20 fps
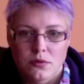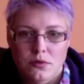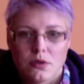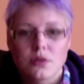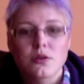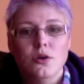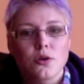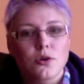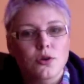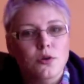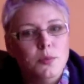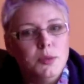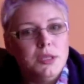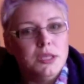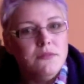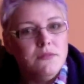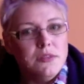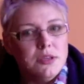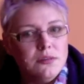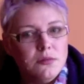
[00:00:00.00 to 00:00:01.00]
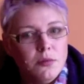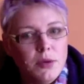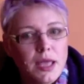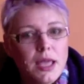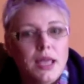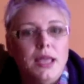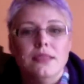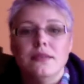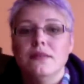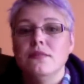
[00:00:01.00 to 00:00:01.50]
You believe this
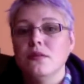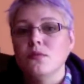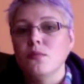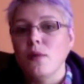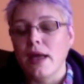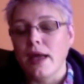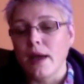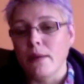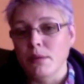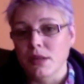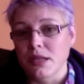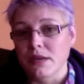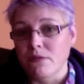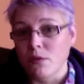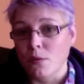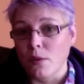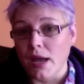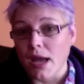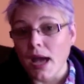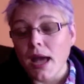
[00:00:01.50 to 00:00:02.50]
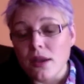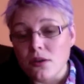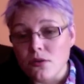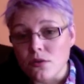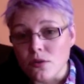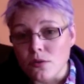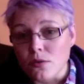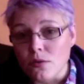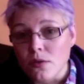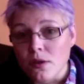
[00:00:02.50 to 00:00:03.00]
way, and this is why I believe the way I
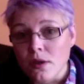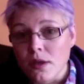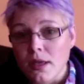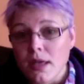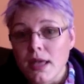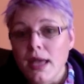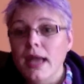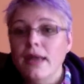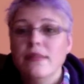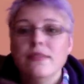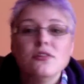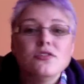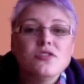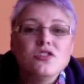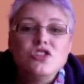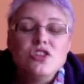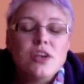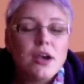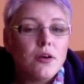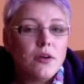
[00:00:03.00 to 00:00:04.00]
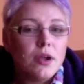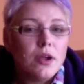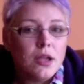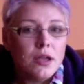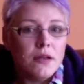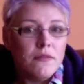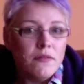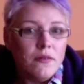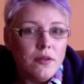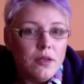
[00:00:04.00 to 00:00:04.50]
do. And there's a sharing
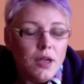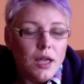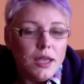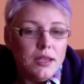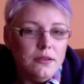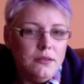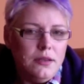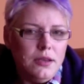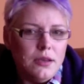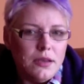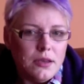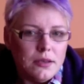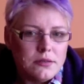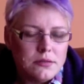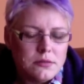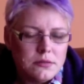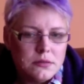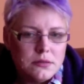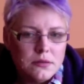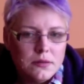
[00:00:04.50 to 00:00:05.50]
of ideas.